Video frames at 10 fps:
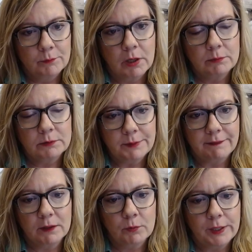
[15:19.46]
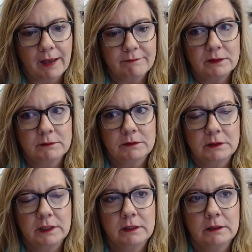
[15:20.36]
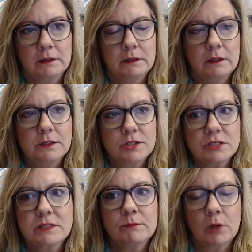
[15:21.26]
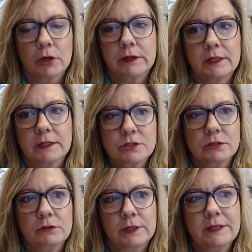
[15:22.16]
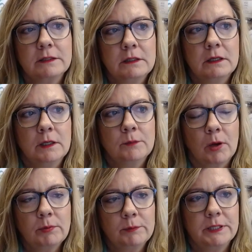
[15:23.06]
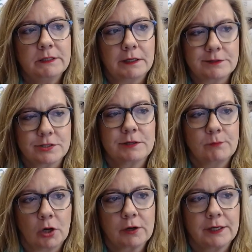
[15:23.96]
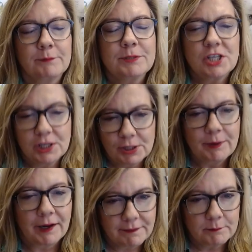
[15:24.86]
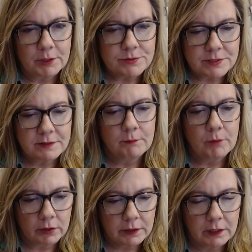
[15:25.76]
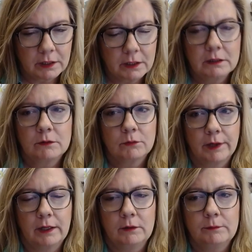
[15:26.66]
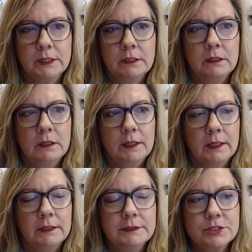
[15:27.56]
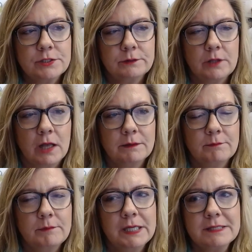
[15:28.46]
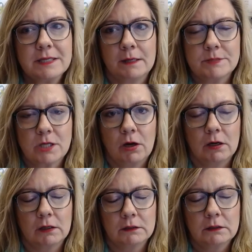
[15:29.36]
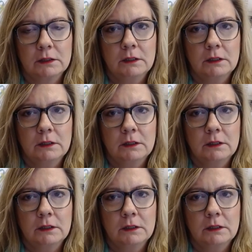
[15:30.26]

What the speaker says: problem I think we have in just in marketing in general, and probably not just in marketing, but you hear about it the most in the marketing realm. As you know, many times our